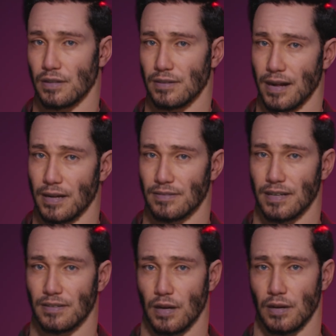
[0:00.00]
how
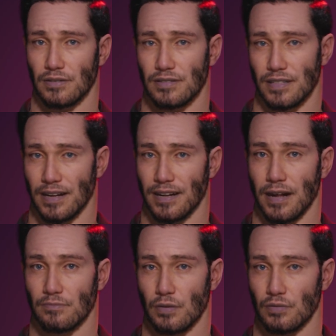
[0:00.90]
technology can
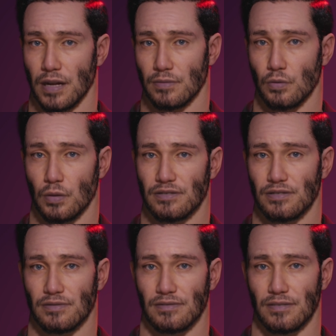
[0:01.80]
amplify
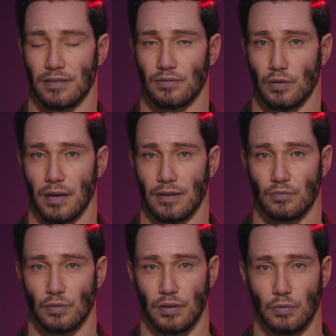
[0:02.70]
voices and drive
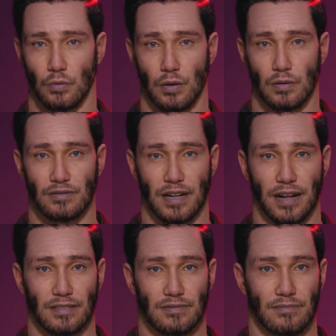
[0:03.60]
real-world
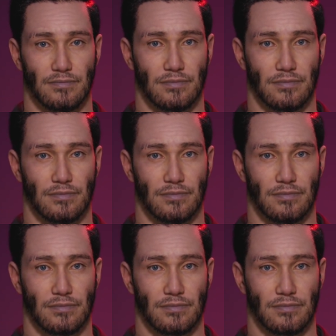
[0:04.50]
change.